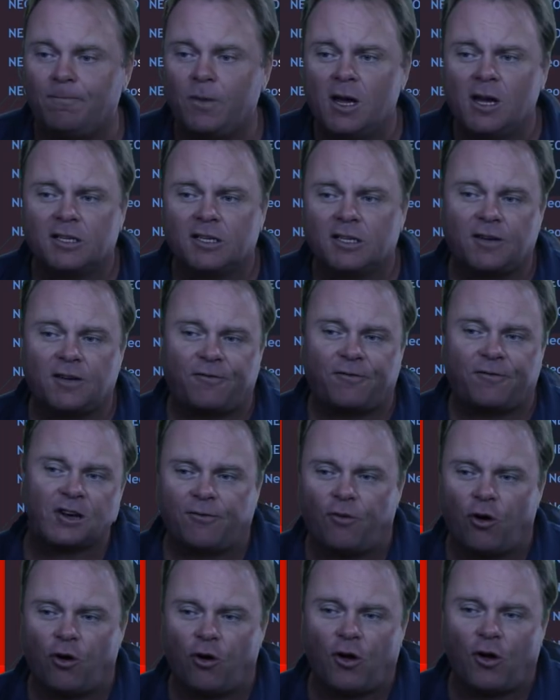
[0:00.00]
So first of
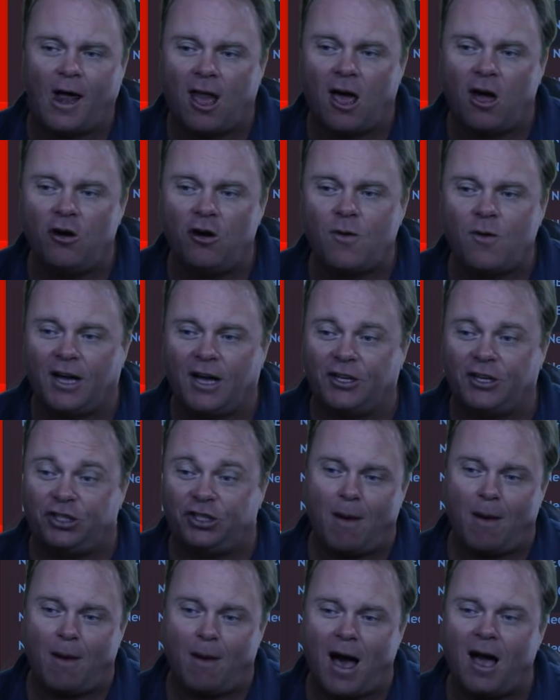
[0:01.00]
all, hello,
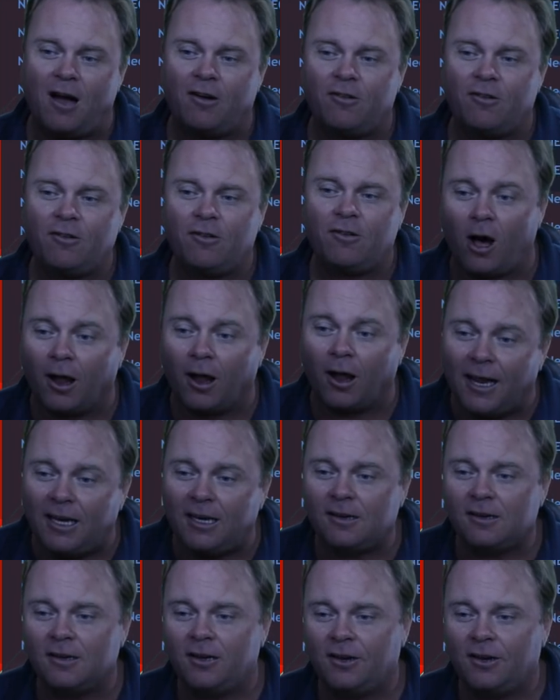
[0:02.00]
Jamar, Ollie,
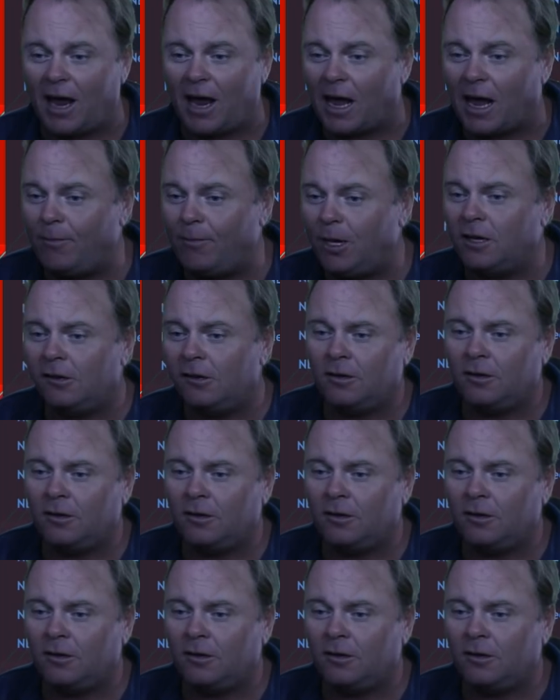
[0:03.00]
Damien,